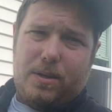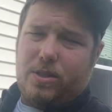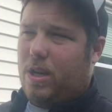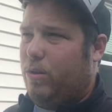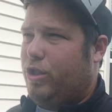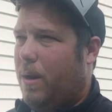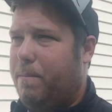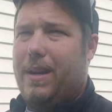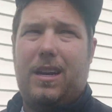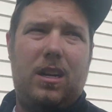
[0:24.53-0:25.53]
So
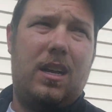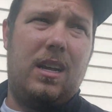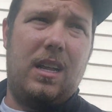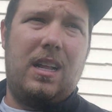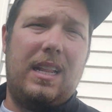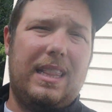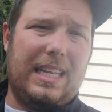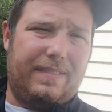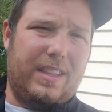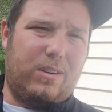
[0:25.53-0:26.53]
jumping,
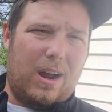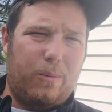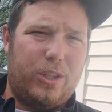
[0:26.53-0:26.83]
leaving the ground